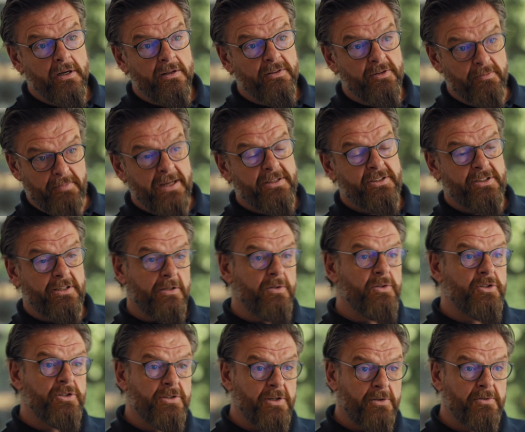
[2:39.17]
The best
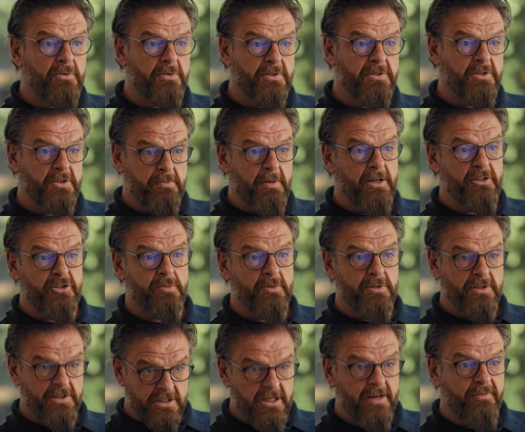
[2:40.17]
solution to crisis
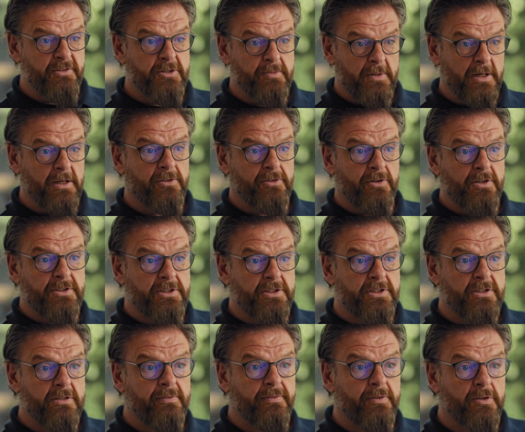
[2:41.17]
management is never to be in crisis
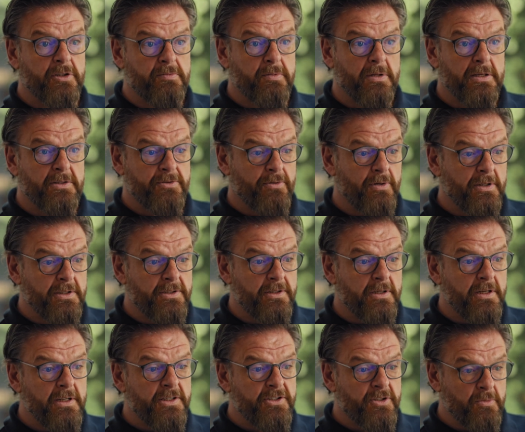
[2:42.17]
in the first place, right?
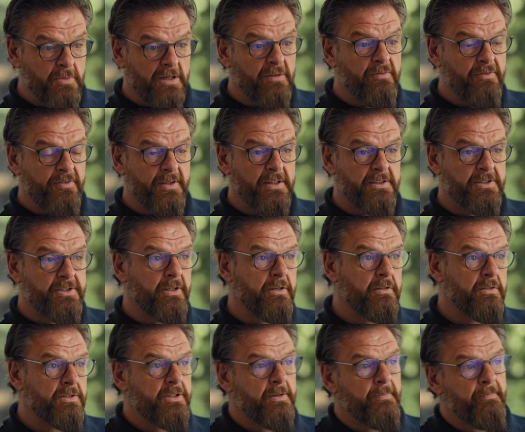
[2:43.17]
So we can fix
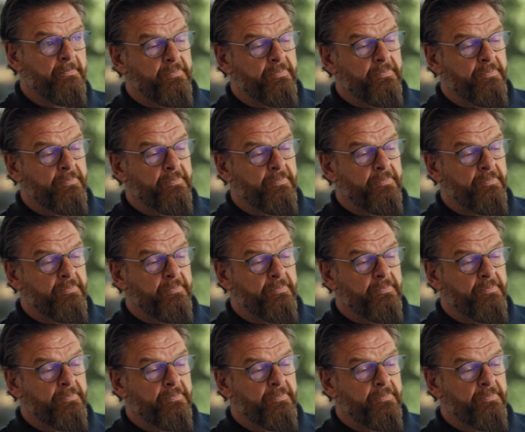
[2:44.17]
those.